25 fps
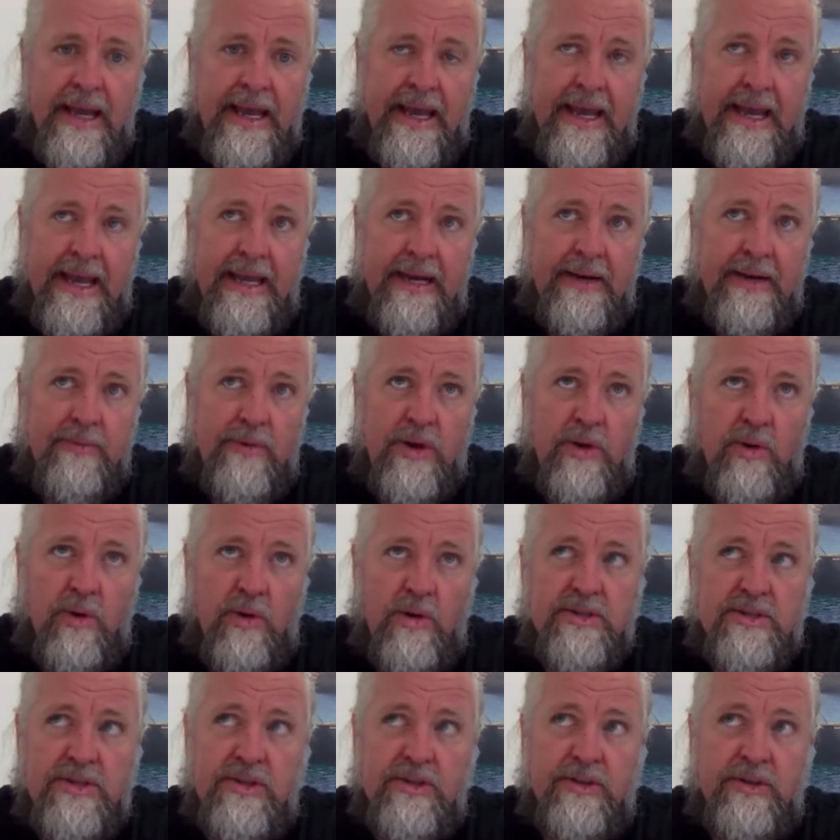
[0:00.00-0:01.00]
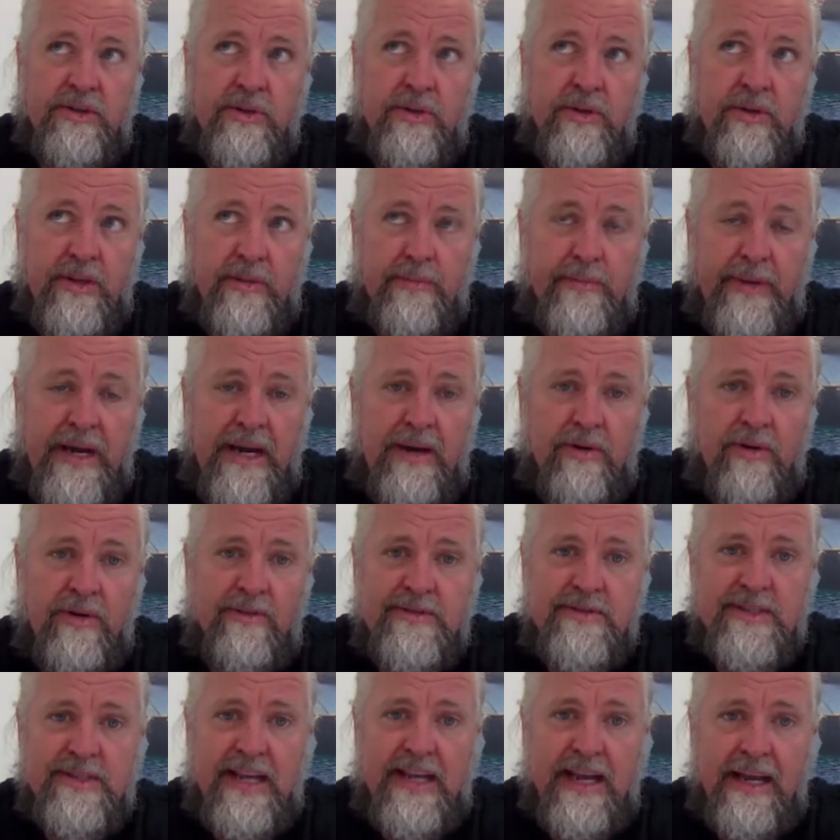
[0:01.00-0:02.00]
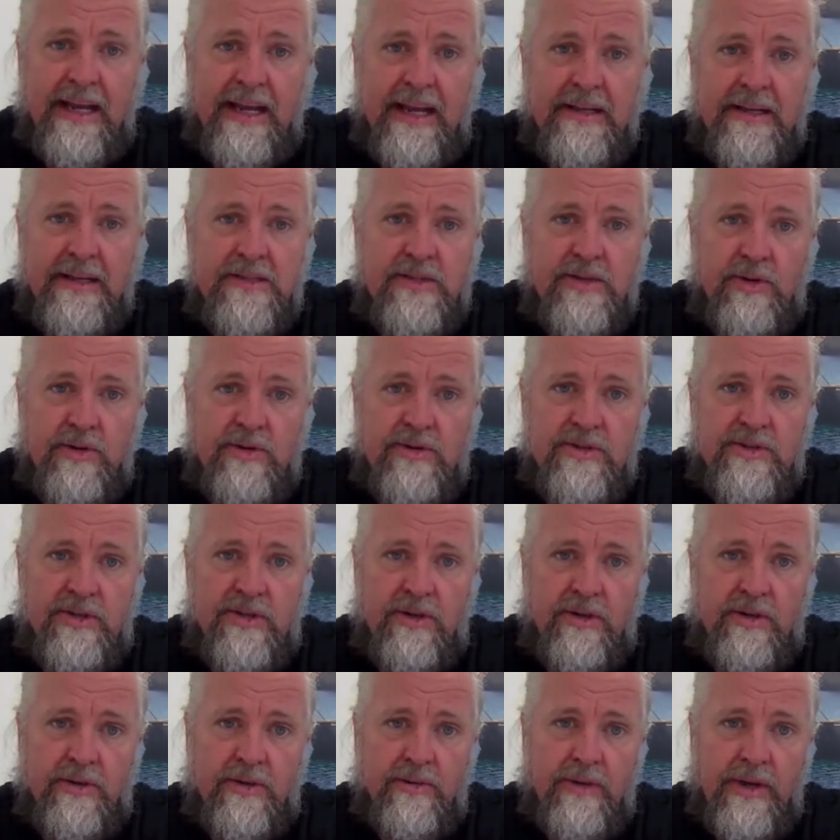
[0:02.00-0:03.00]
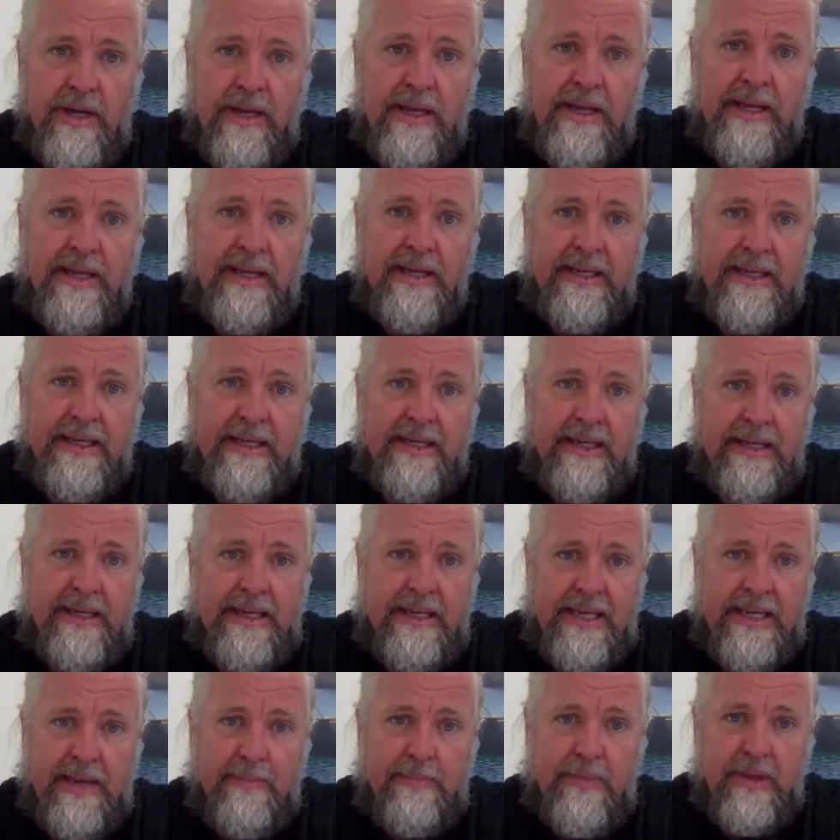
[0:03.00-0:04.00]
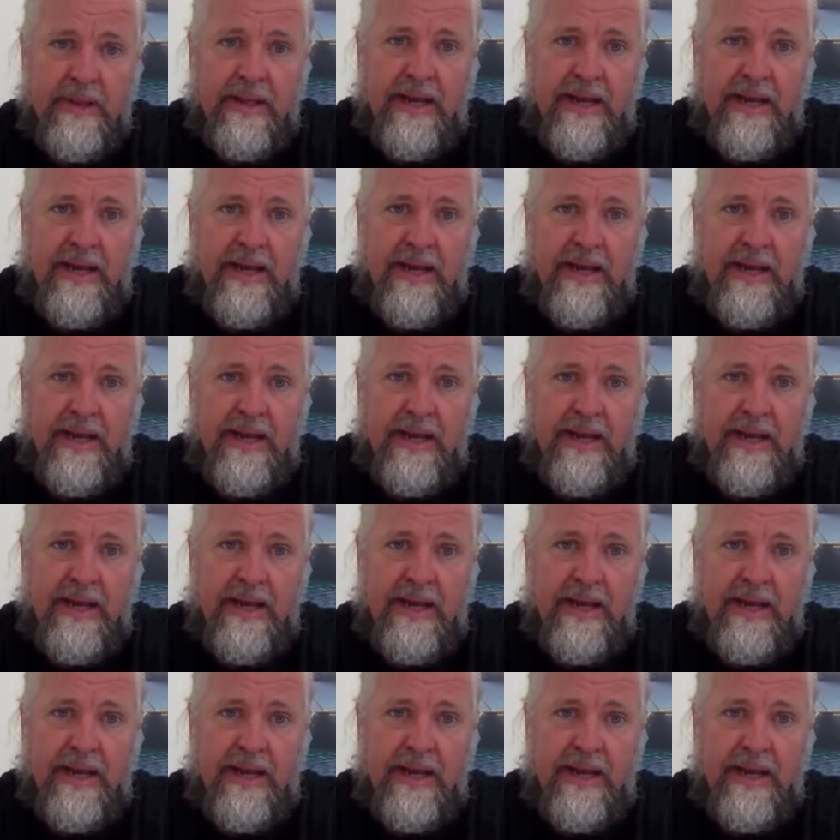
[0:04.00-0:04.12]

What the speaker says: And we're also doing the Power of Silence tour. So keep an